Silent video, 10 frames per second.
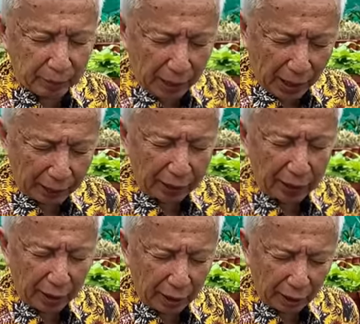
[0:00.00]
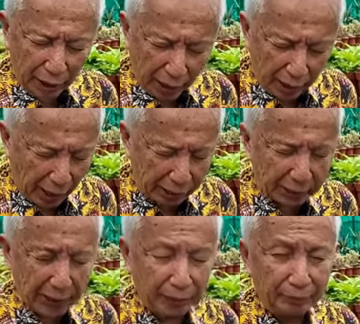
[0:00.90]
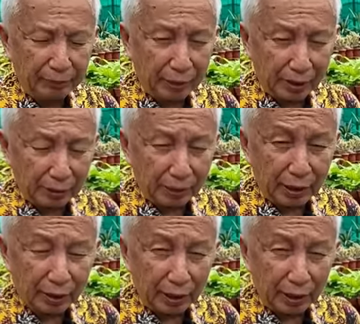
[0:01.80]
plant hunting, and